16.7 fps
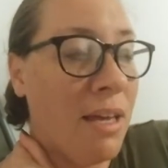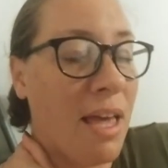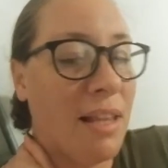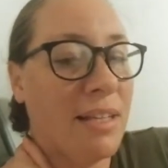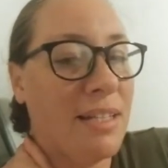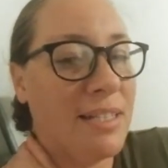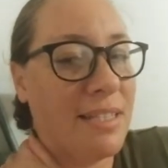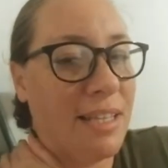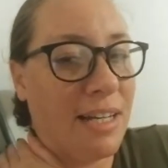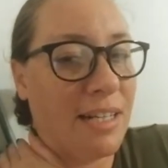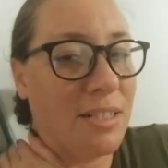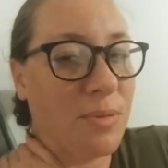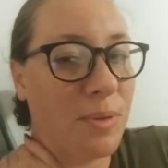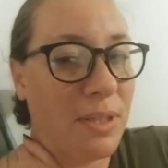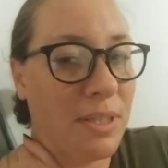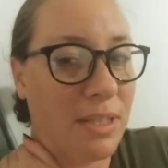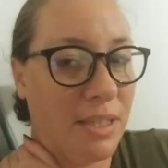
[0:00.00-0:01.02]
At least
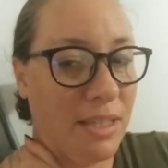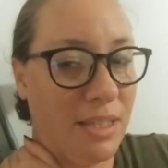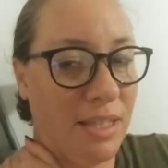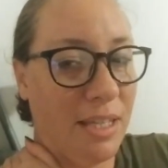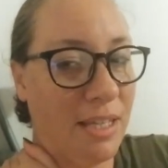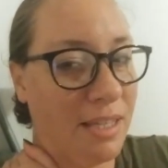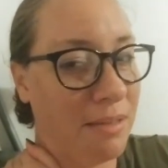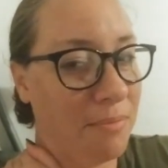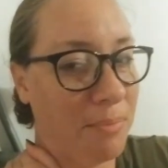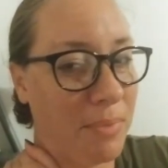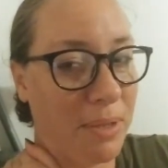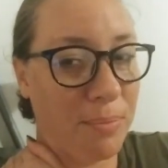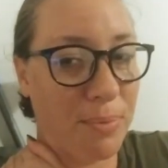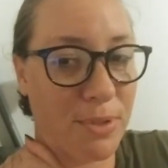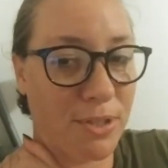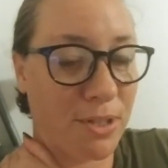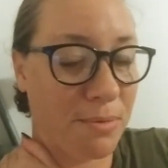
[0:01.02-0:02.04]
that's what my
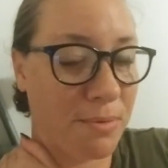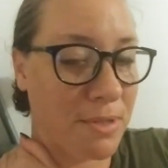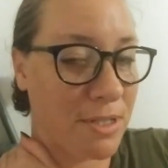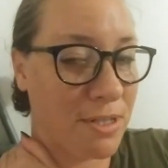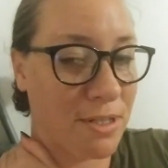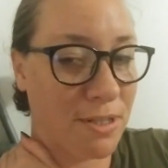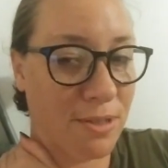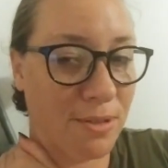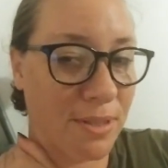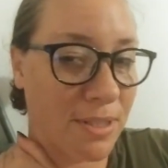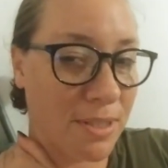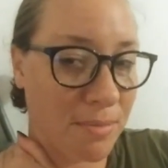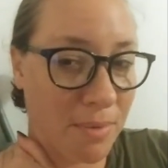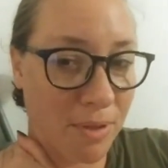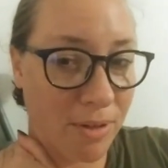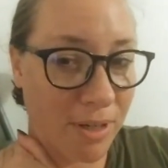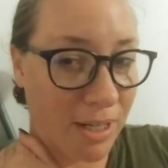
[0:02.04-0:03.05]
prescriptions are doing to
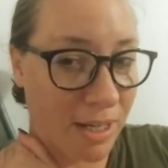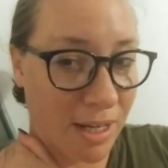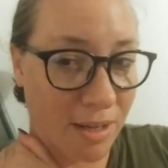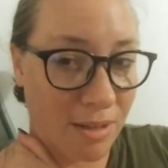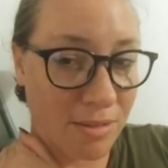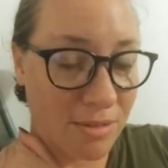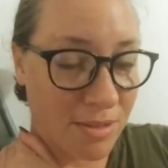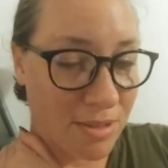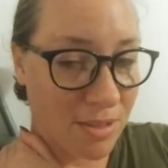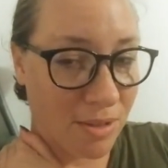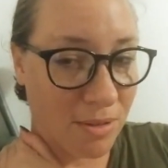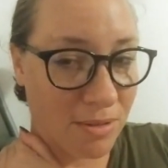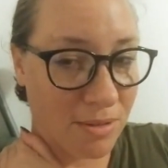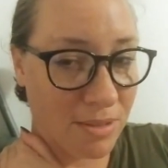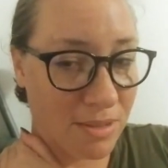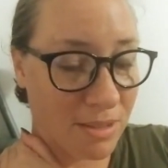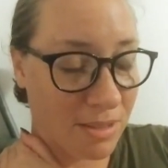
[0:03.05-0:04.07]
me right now.
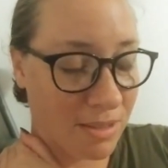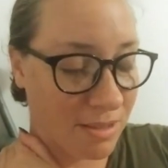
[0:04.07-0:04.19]
So